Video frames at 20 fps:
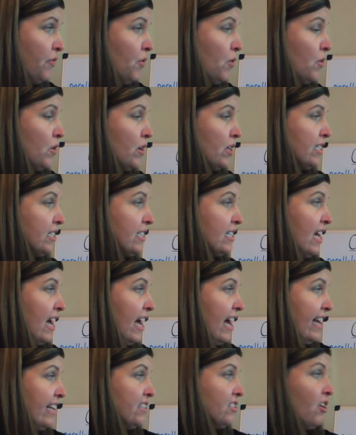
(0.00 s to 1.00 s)
4
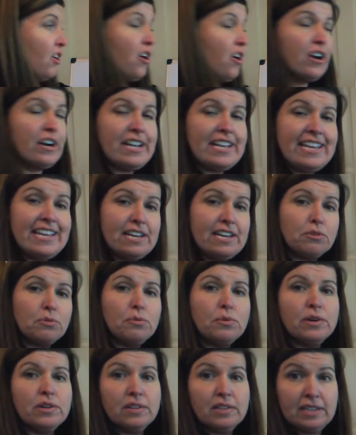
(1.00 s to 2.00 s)
sides are
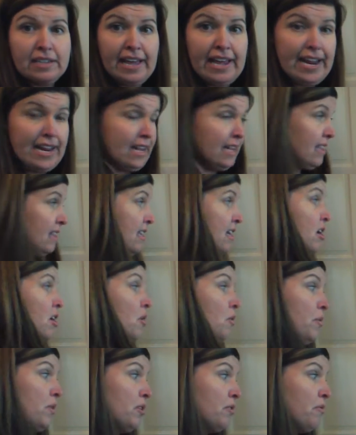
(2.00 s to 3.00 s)
equal length.
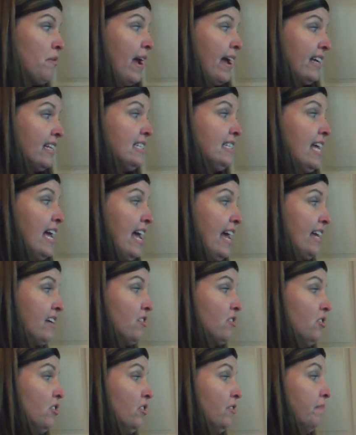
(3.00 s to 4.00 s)
With a
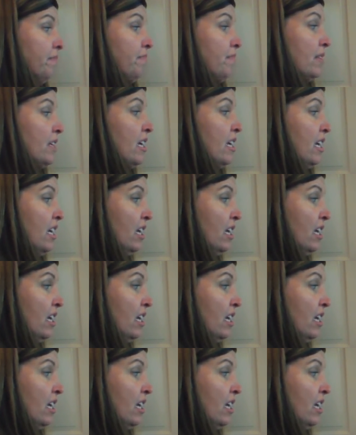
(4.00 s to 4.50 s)
rectangle,